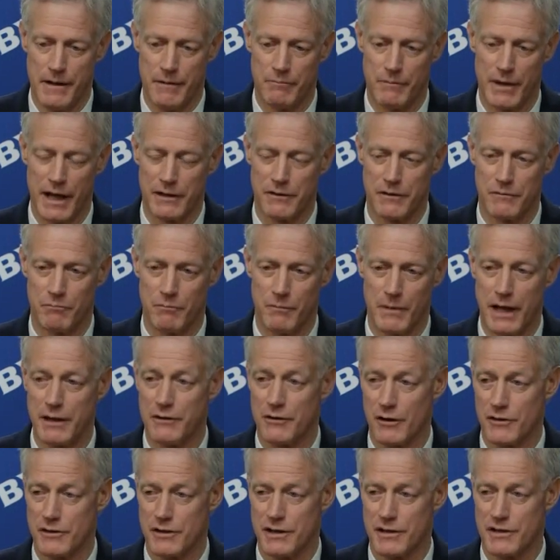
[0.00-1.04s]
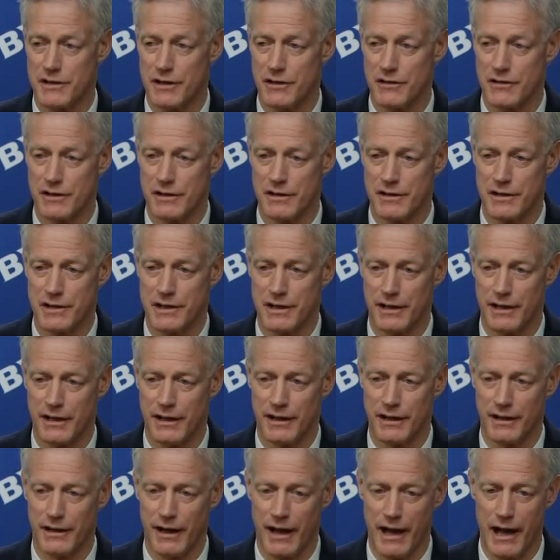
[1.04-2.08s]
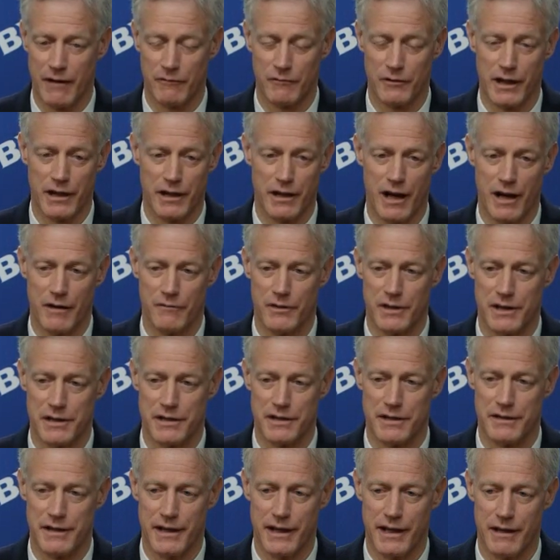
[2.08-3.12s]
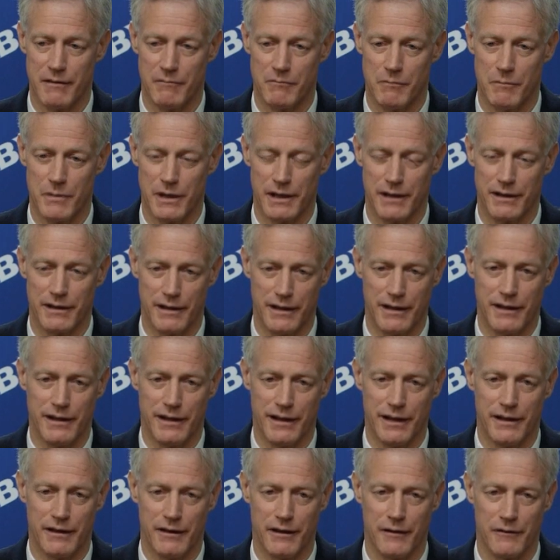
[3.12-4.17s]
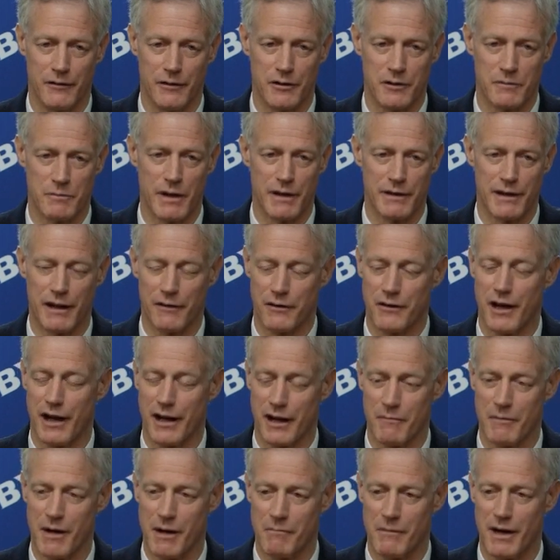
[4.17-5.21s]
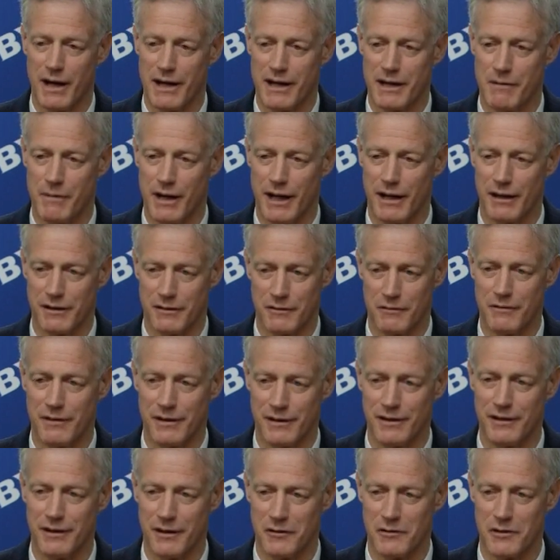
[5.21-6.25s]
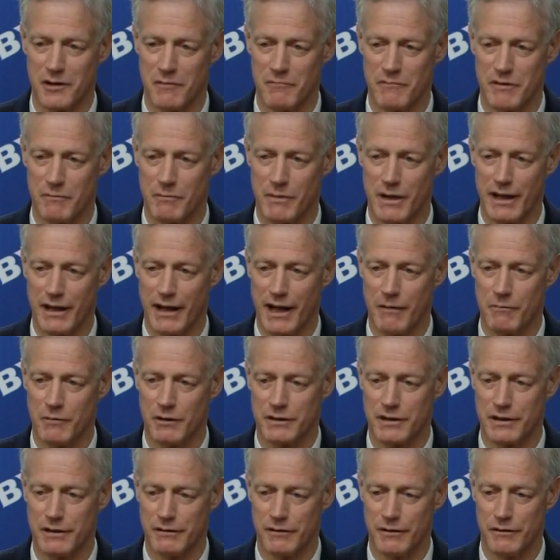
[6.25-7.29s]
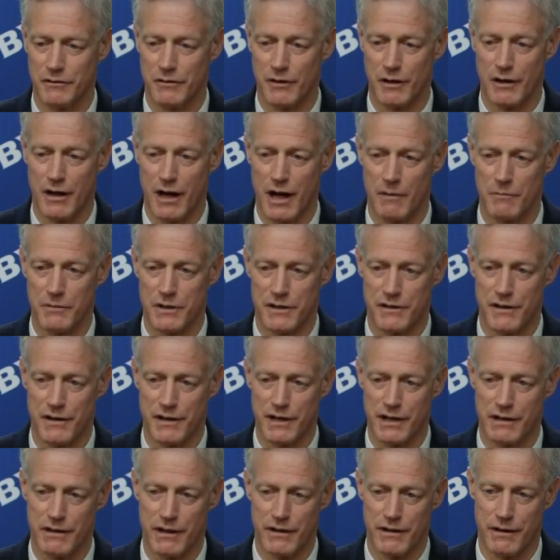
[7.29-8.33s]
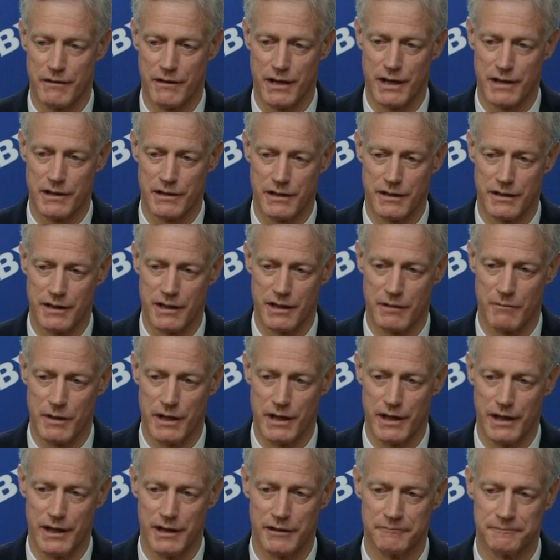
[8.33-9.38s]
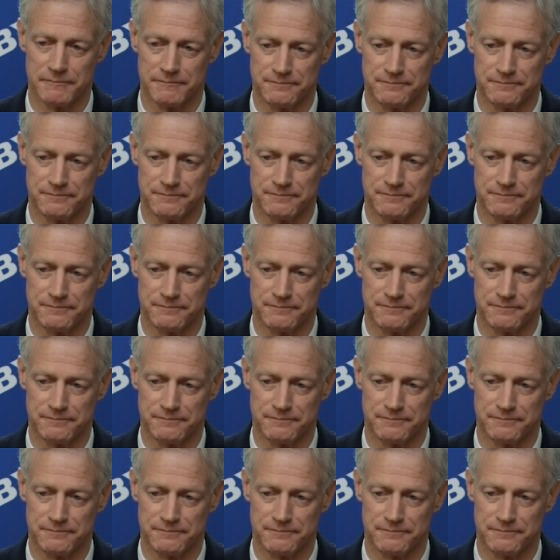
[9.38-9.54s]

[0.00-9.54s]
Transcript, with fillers: made those decisions, I have great confidence in them. But there's been that thought in my mind about it in terms of being able to accomplish the things that need to be done.